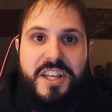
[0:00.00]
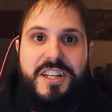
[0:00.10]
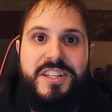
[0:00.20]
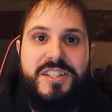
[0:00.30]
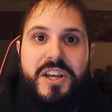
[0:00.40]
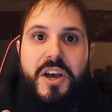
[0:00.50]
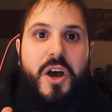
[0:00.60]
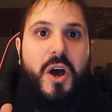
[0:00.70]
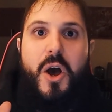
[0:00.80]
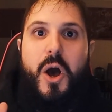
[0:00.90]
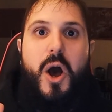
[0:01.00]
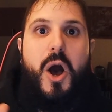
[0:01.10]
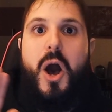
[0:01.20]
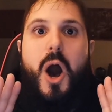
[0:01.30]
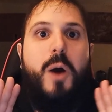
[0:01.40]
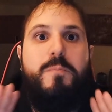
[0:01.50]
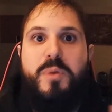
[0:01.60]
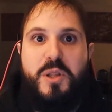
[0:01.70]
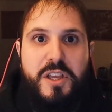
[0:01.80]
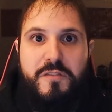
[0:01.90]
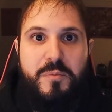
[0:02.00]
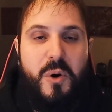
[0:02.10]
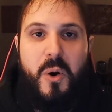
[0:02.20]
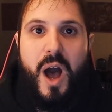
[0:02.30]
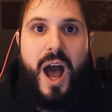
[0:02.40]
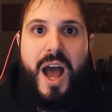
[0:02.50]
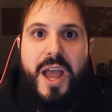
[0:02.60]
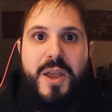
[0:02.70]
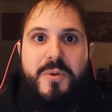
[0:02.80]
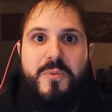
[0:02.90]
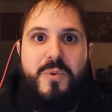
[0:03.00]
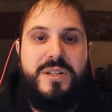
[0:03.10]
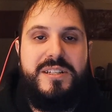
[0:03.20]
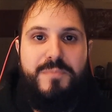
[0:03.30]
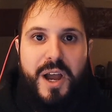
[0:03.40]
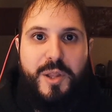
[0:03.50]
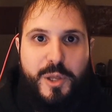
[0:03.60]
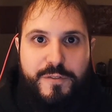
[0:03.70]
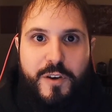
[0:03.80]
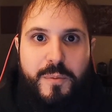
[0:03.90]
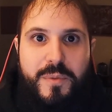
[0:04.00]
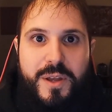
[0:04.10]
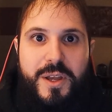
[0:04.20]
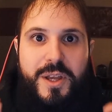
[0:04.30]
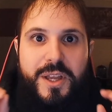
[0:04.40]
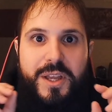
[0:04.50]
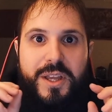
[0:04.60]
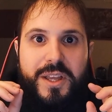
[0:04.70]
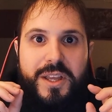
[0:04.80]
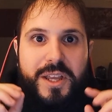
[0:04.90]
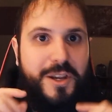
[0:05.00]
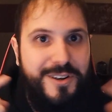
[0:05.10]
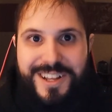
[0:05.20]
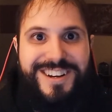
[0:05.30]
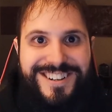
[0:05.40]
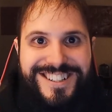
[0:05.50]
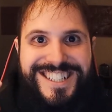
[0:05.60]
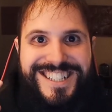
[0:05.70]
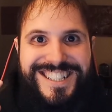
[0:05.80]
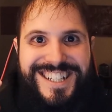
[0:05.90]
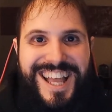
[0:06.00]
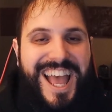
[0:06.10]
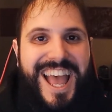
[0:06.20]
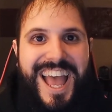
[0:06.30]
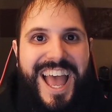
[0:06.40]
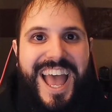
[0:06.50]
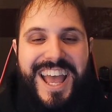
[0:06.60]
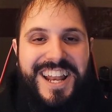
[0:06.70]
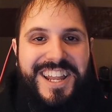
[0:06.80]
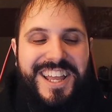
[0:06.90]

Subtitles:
It is unbelievable. I was smiling from ear to ear. And